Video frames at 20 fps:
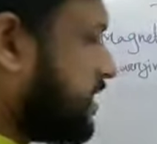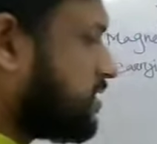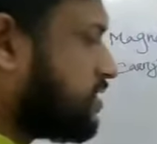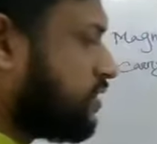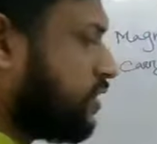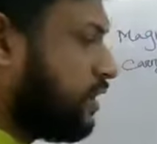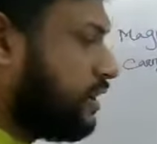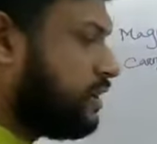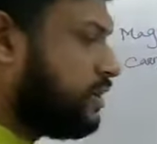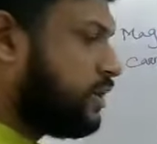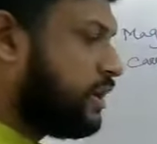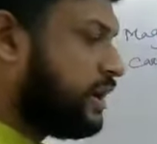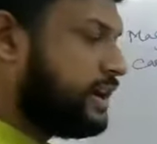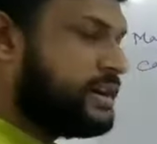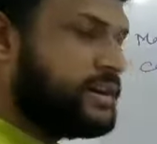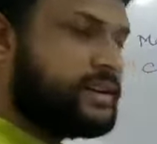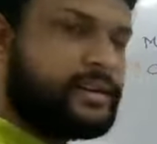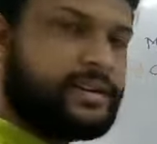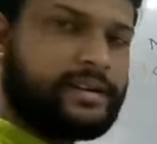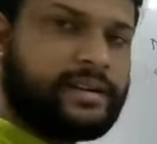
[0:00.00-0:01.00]
solenoid
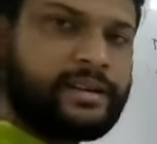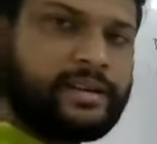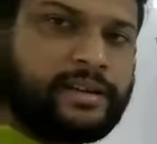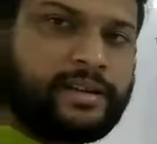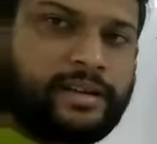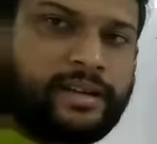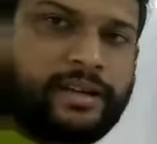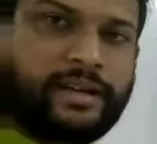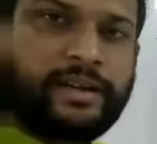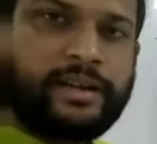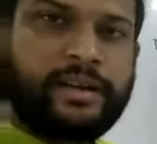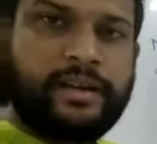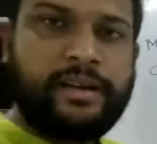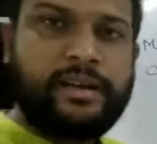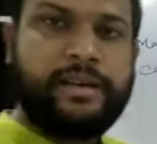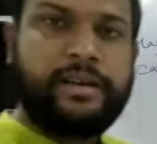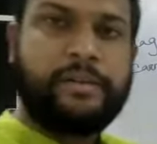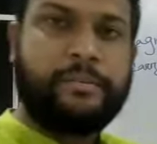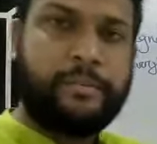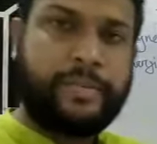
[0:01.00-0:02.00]

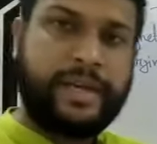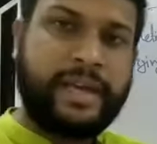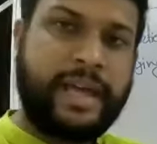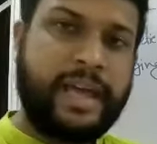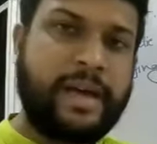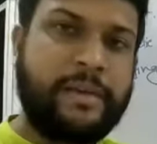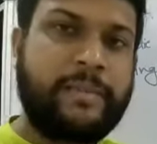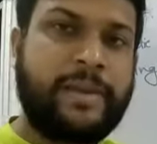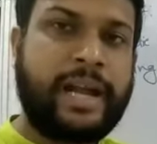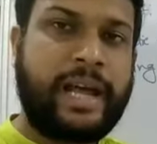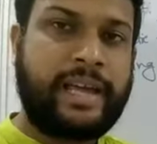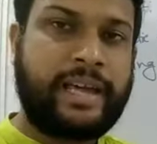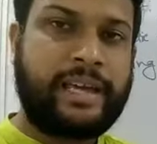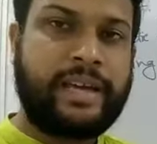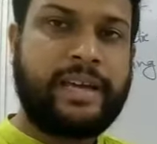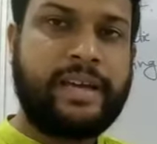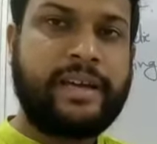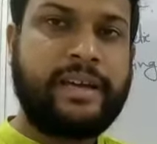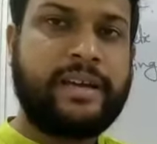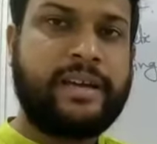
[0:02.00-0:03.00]
behave like
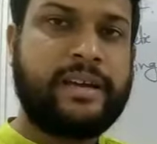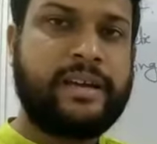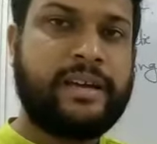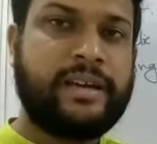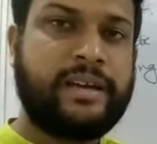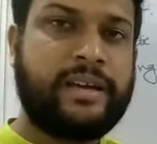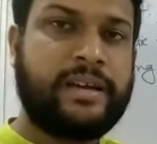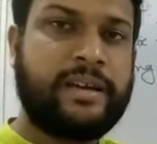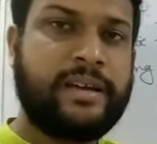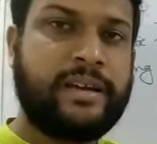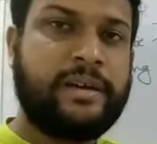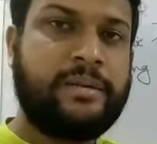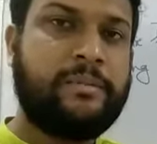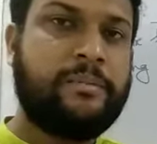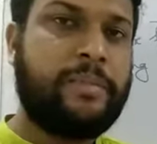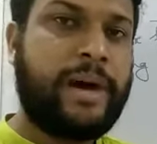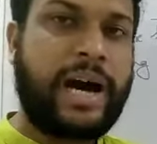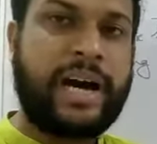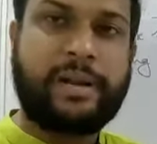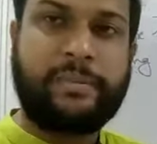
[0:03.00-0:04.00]
a
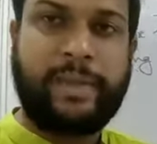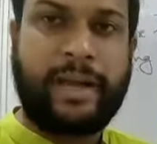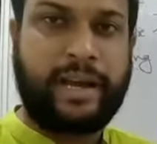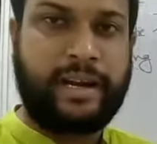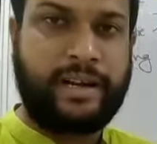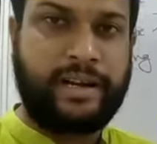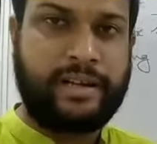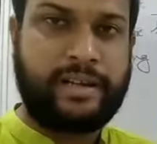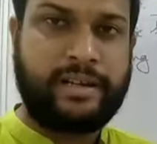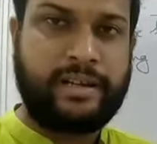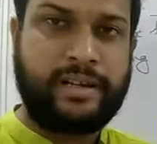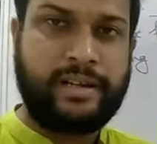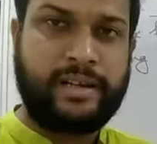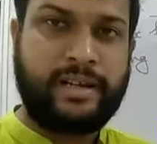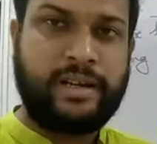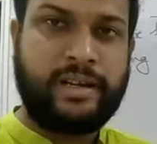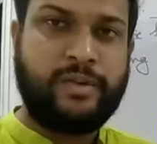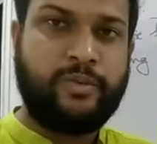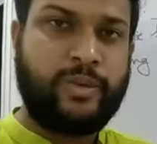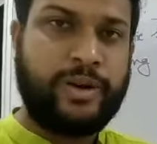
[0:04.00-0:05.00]
bar magnet.
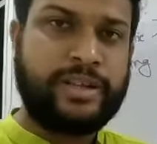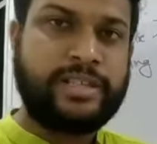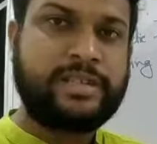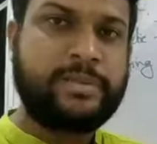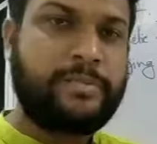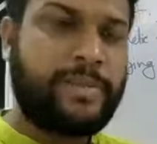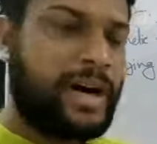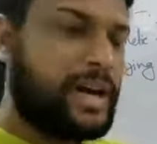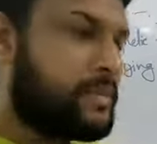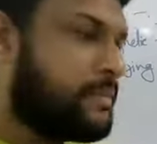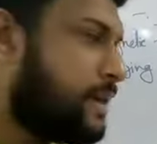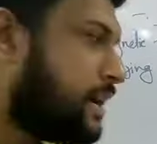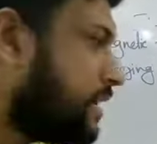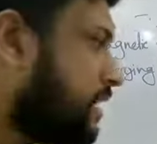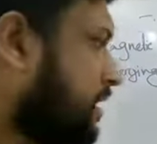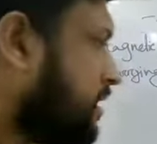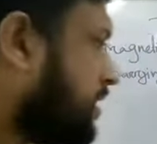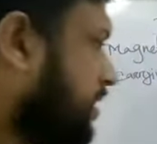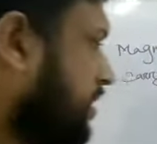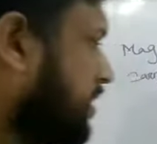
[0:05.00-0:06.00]
What is a bar
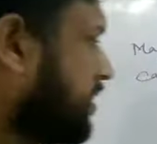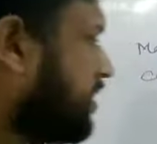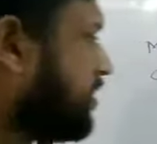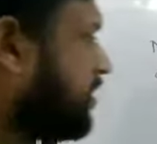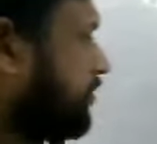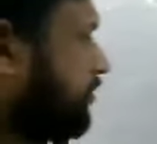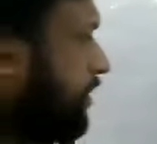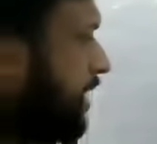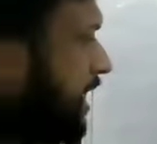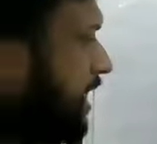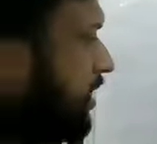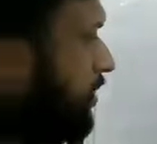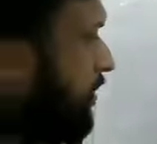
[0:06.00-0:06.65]
magnet? Bar